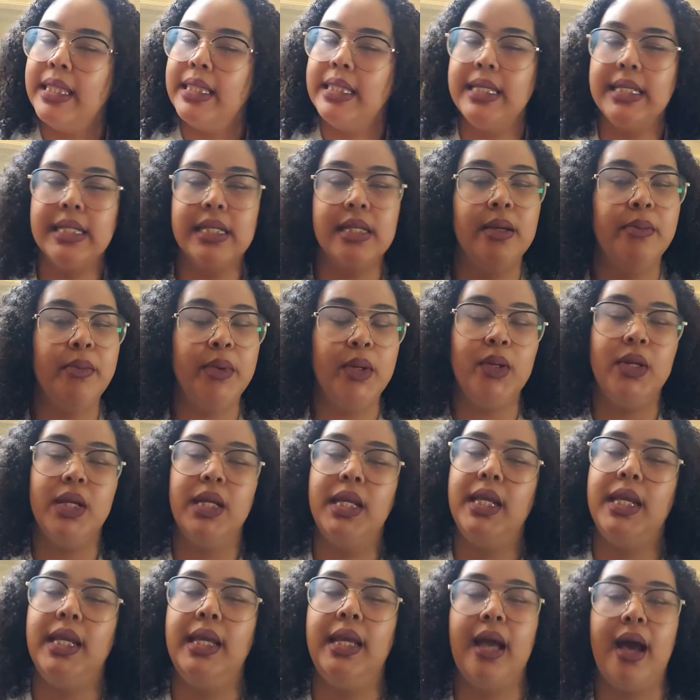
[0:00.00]
this
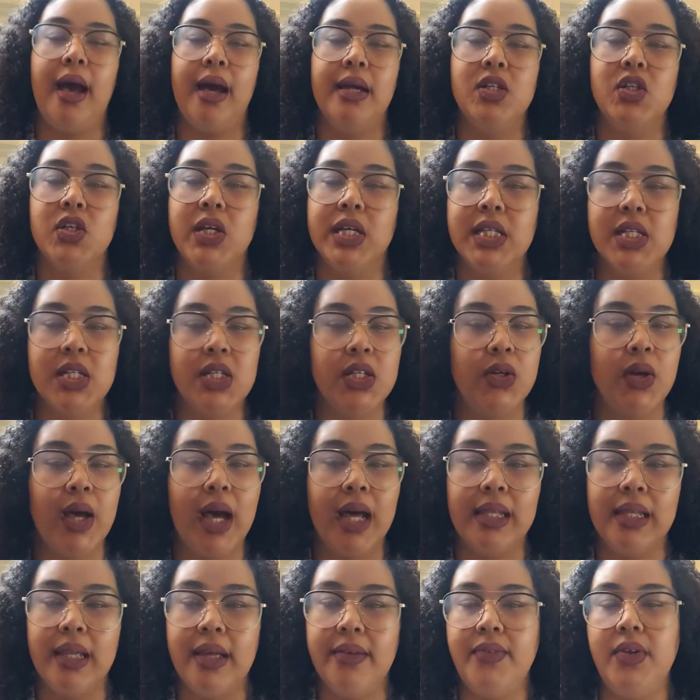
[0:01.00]
community, I trust you.
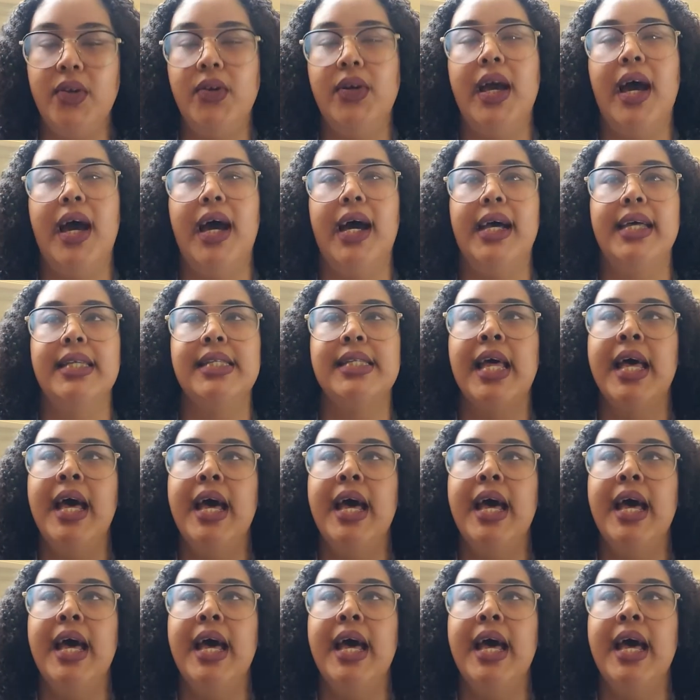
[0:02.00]
I love you guys.